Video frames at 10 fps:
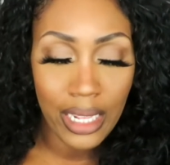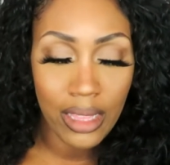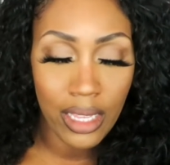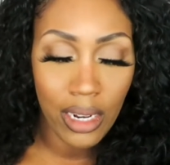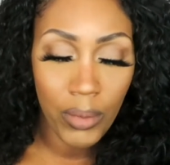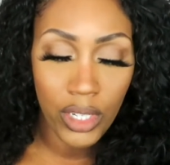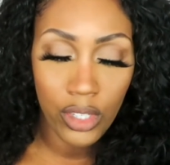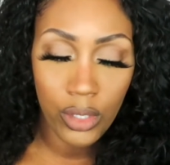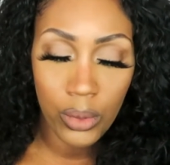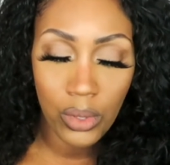and then I'm gonna
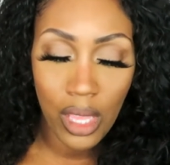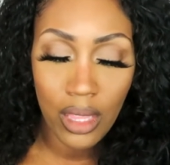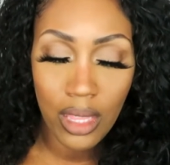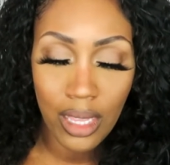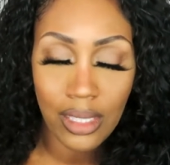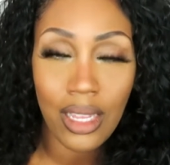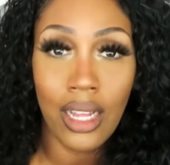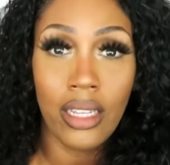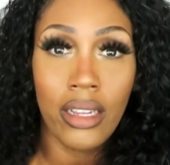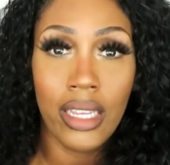use this
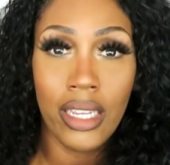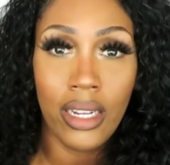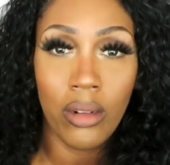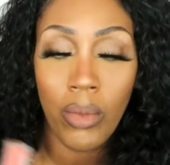color here